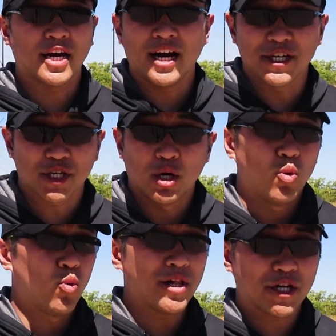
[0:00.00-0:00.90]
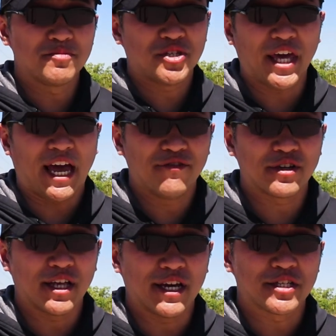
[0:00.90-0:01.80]
Guys, welcome to the
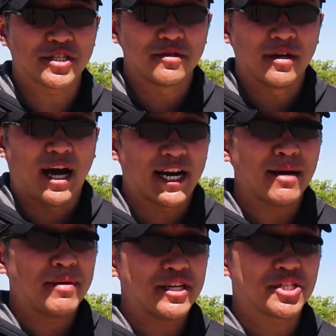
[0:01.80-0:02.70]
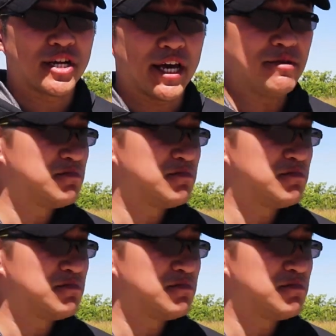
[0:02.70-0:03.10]
Everglades, and I'm here today